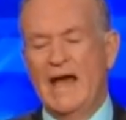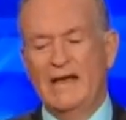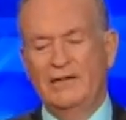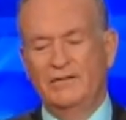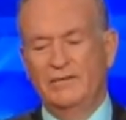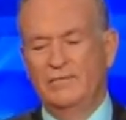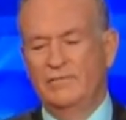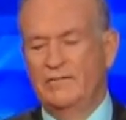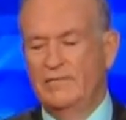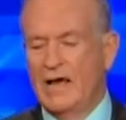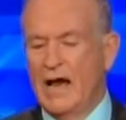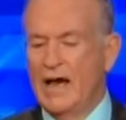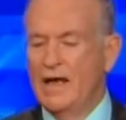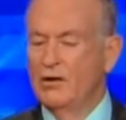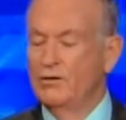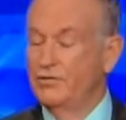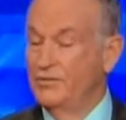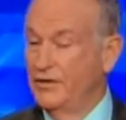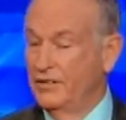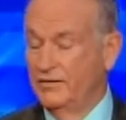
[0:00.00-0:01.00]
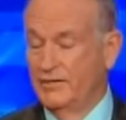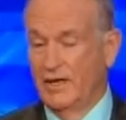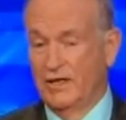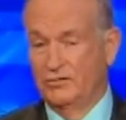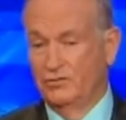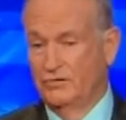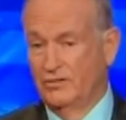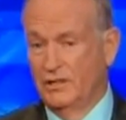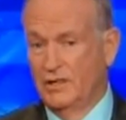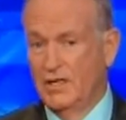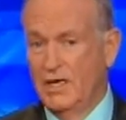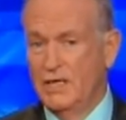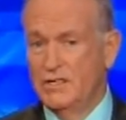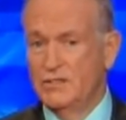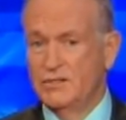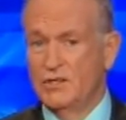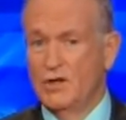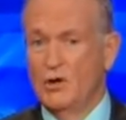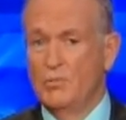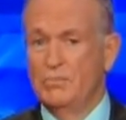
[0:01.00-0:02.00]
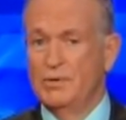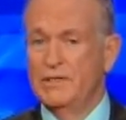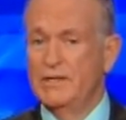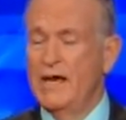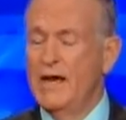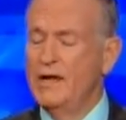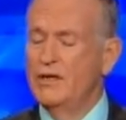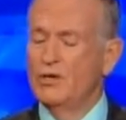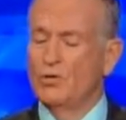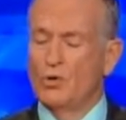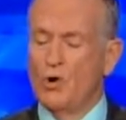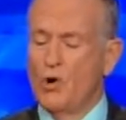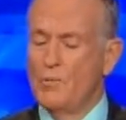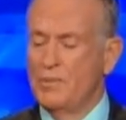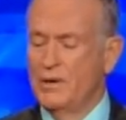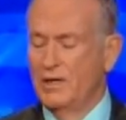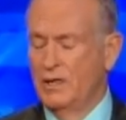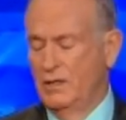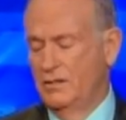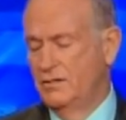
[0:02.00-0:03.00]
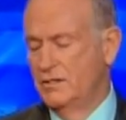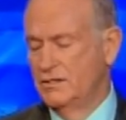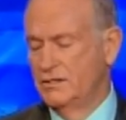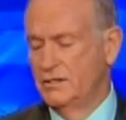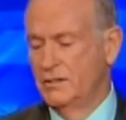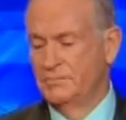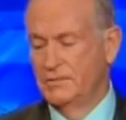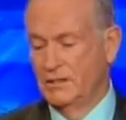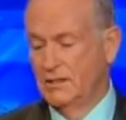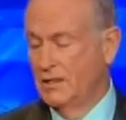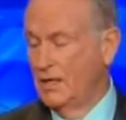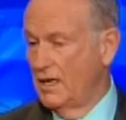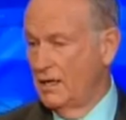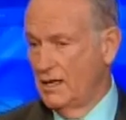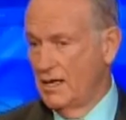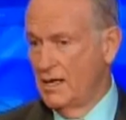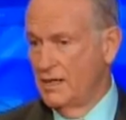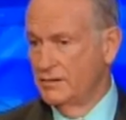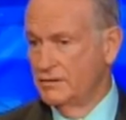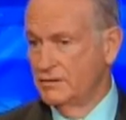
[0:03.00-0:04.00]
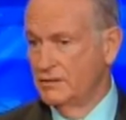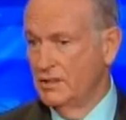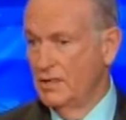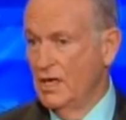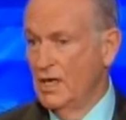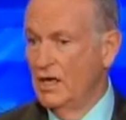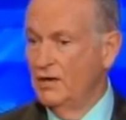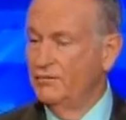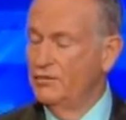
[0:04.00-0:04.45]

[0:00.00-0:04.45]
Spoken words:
I don't think that's the case, though. But now you're opening this up to chaos.